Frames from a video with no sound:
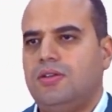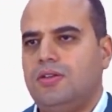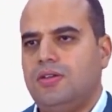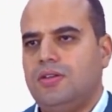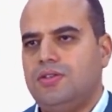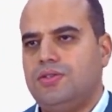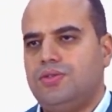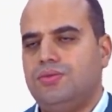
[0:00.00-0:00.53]

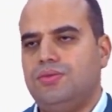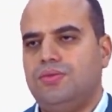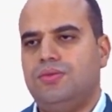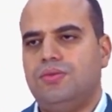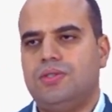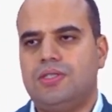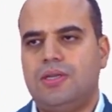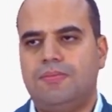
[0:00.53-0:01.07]

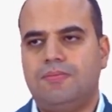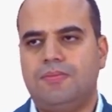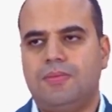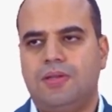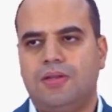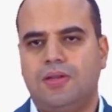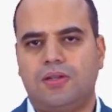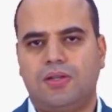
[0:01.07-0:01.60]
into some
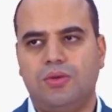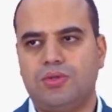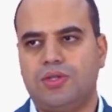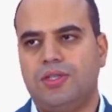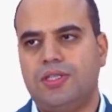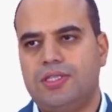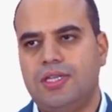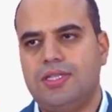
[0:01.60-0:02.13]
closer
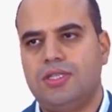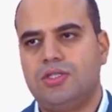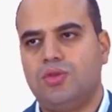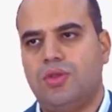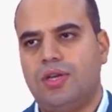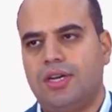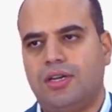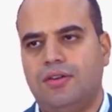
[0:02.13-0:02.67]
details onto
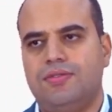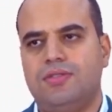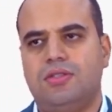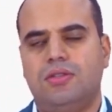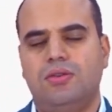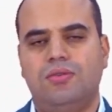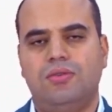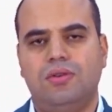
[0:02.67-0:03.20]
the
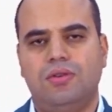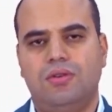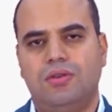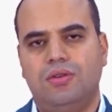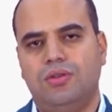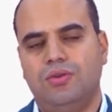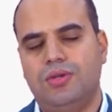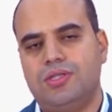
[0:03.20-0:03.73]
aircraft
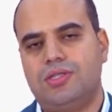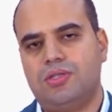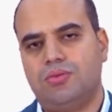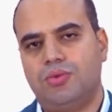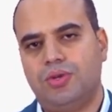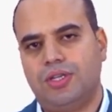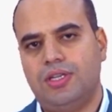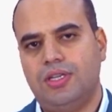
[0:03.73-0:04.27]
units
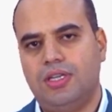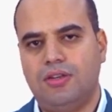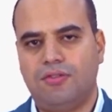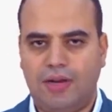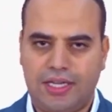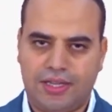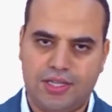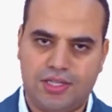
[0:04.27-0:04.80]
working in
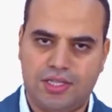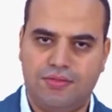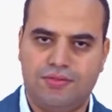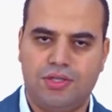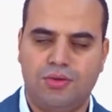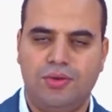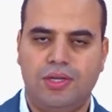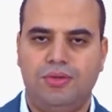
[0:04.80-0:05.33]
flight itself.
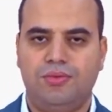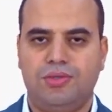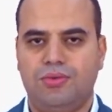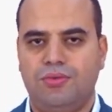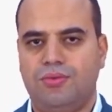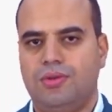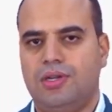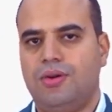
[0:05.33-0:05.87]

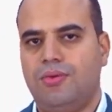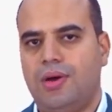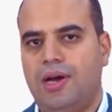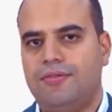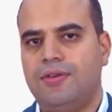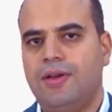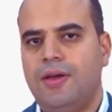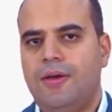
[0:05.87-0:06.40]
So now we
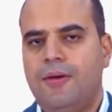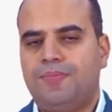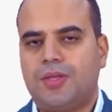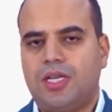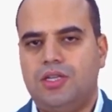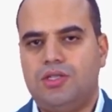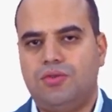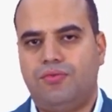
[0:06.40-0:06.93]

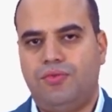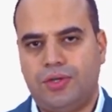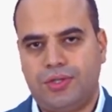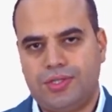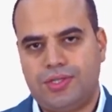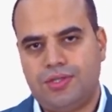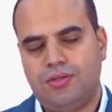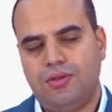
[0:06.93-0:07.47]
have to
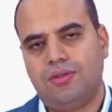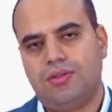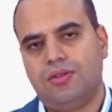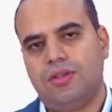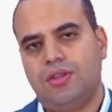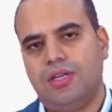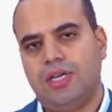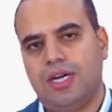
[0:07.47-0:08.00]
focus on
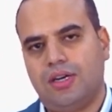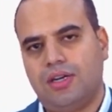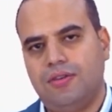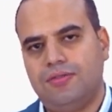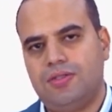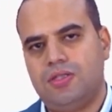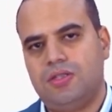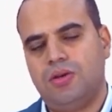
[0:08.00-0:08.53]
the
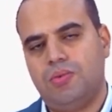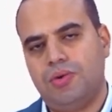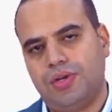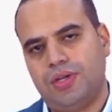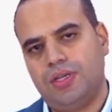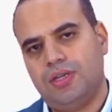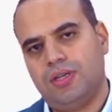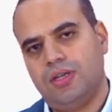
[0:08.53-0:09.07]
aircraft
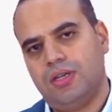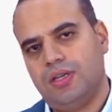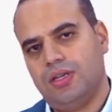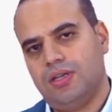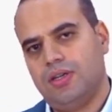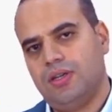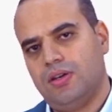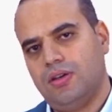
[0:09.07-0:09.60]
working
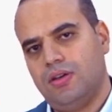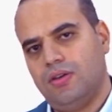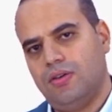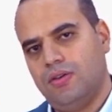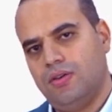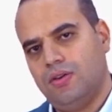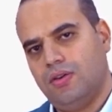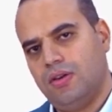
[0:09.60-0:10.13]
in
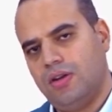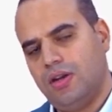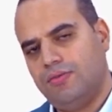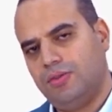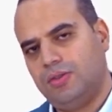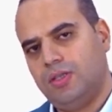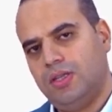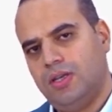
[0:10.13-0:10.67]

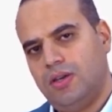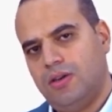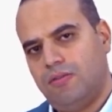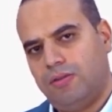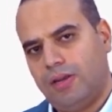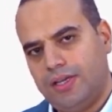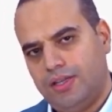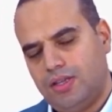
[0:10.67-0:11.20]
level
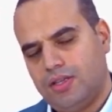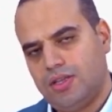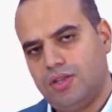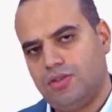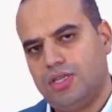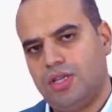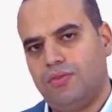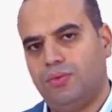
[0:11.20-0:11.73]
flight and
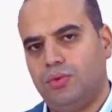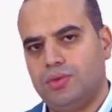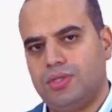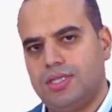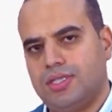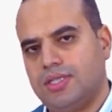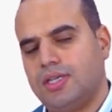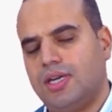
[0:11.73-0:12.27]
see the
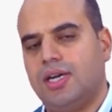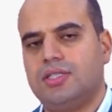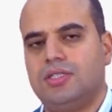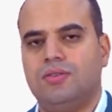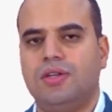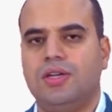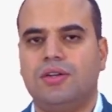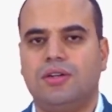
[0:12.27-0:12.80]
forces that are acting
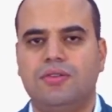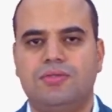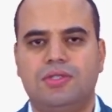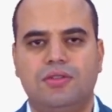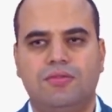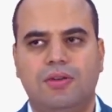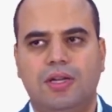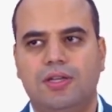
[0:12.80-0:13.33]
on aircraft
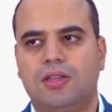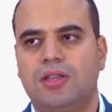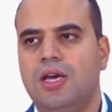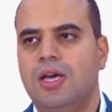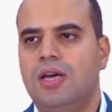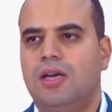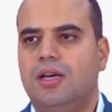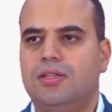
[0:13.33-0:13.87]
in flight,
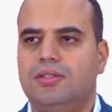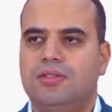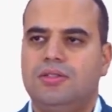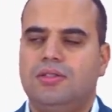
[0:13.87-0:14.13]
and